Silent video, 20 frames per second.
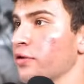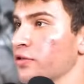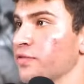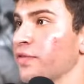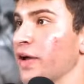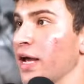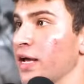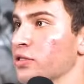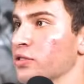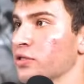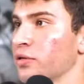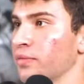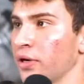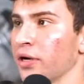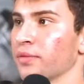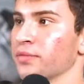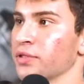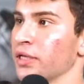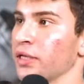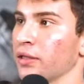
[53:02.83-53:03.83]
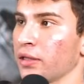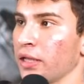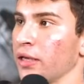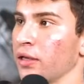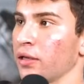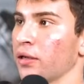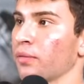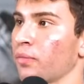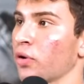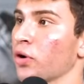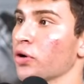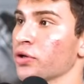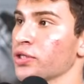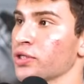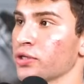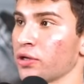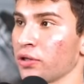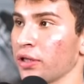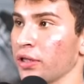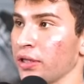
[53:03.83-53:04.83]
there's faster, but I'm saying like oh,
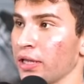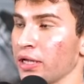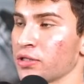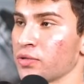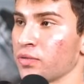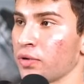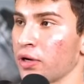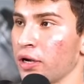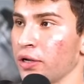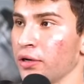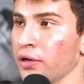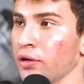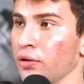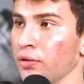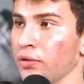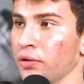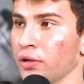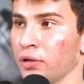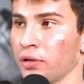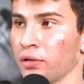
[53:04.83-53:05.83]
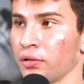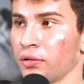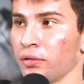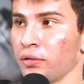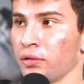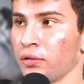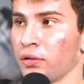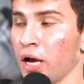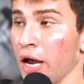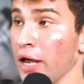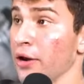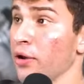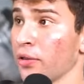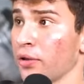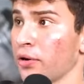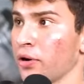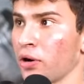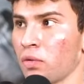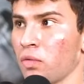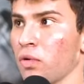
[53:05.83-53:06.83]
personally, yeah. okay. that's what I know. Yeah. Yeah. I know
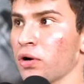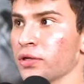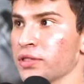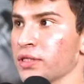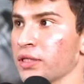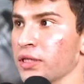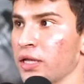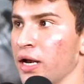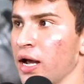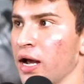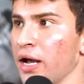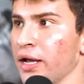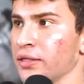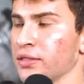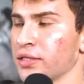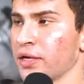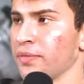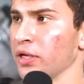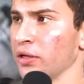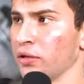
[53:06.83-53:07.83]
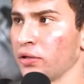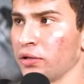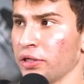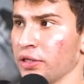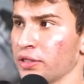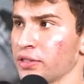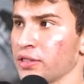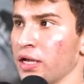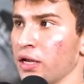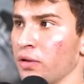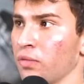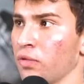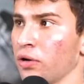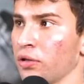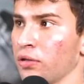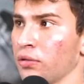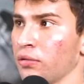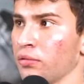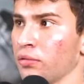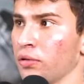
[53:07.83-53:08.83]
there are ones in the nines. I mean, Cletus had
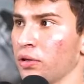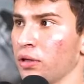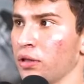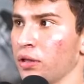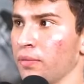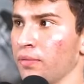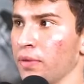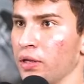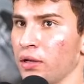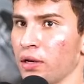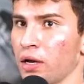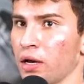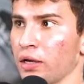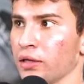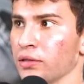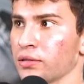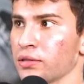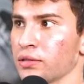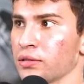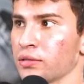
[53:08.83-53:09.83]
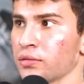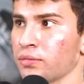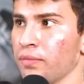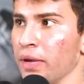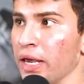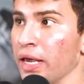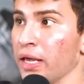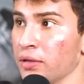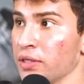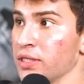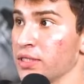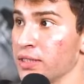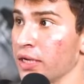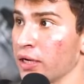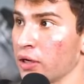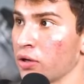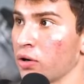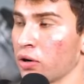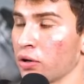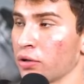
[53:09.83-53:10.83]
one in the mid nines. Yeah.
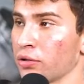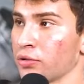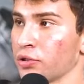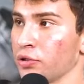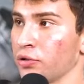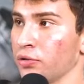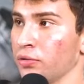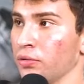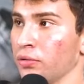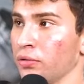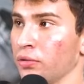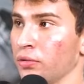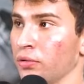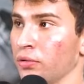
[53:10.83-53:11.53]
Stick car too.